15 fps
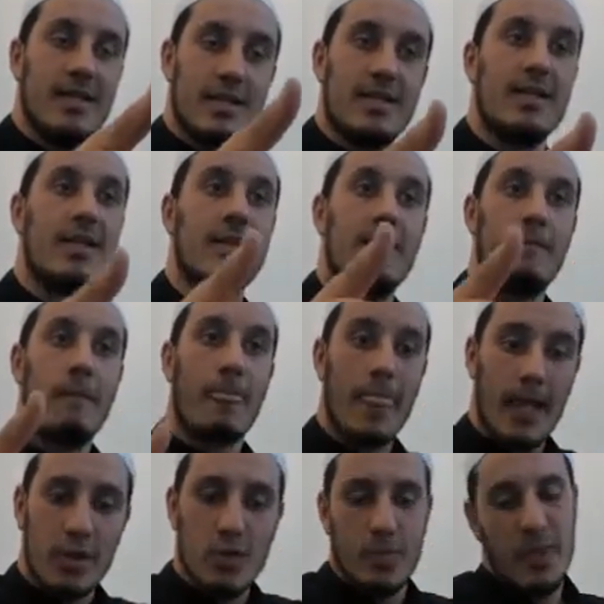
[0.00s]
See,
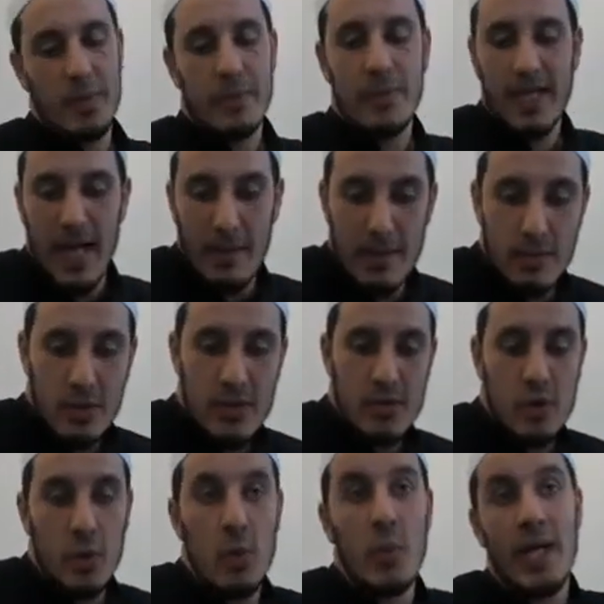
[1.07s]
so people becoming
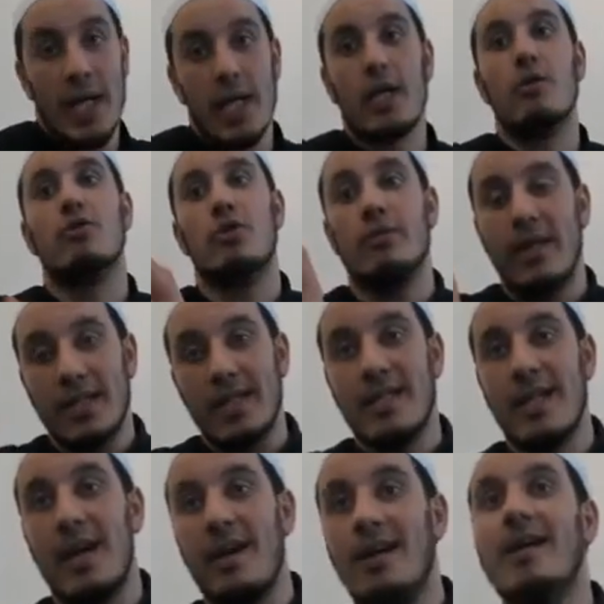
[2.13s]
Muslims. So when he goes to
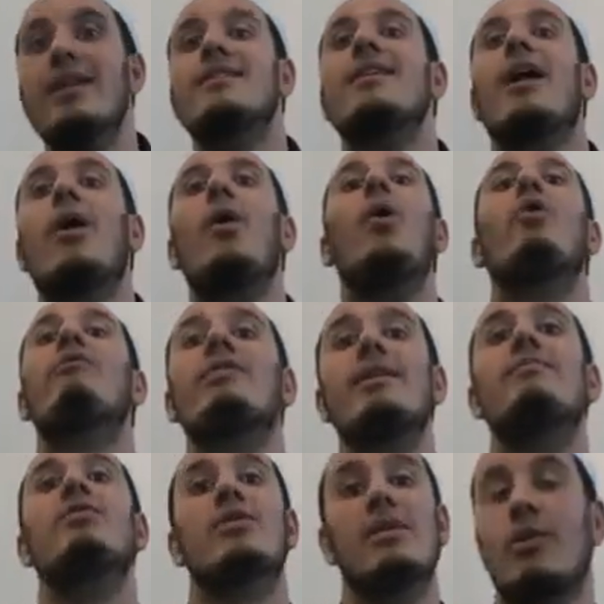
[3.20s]
Medina, there are already
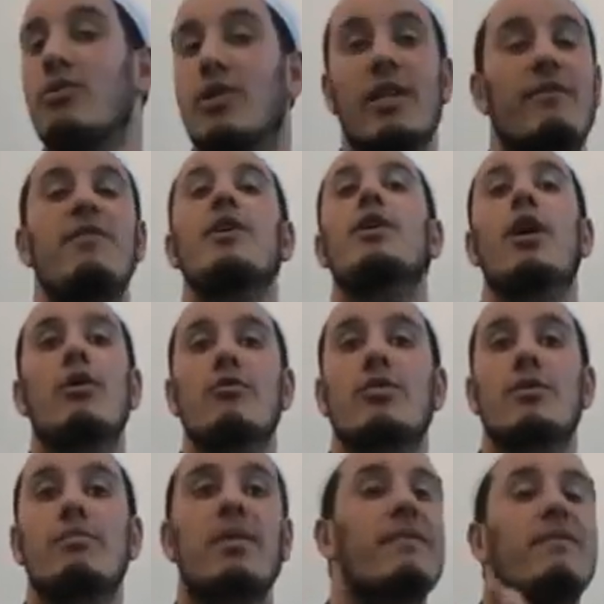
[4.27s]
Muslims. Because if he
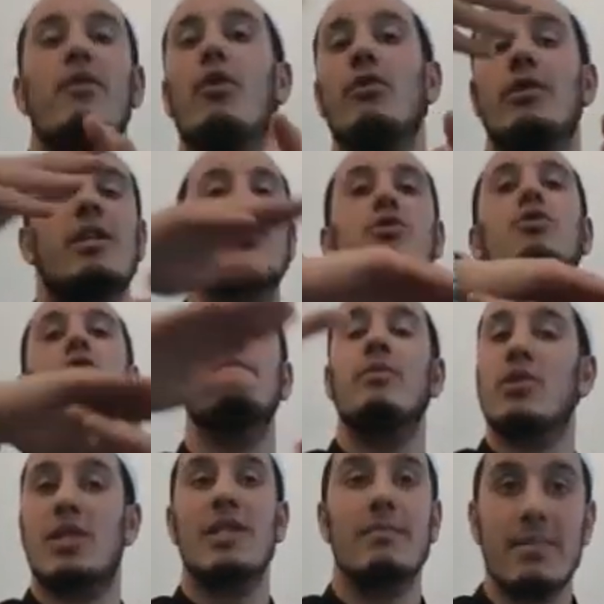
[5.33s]
goes before there's no
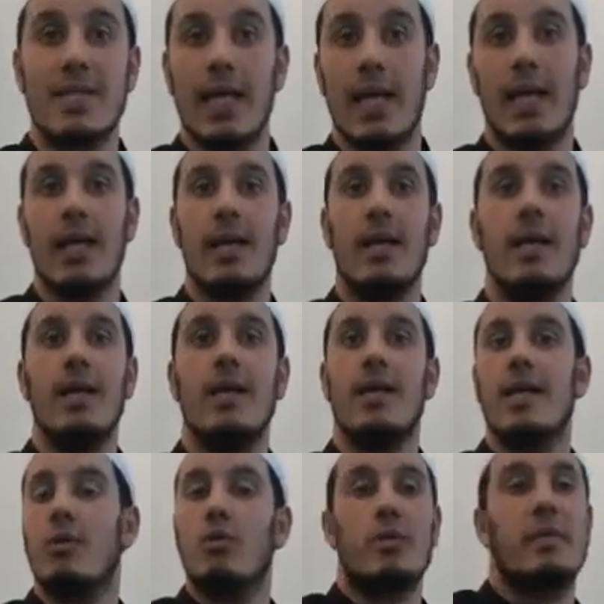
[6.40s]
Muslims there,
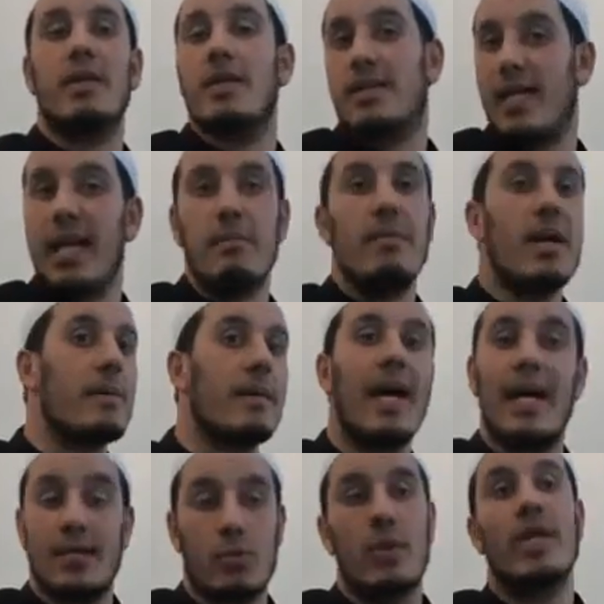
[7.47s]
it would be the same maybe
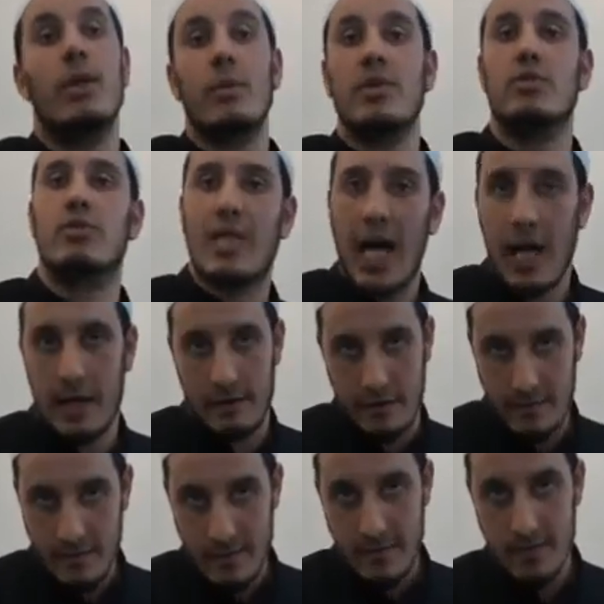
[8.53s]
as when he went to
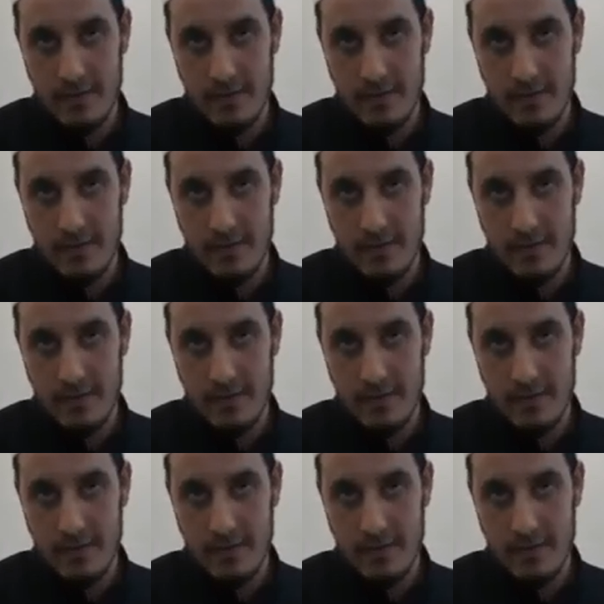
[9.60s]
Ta'if.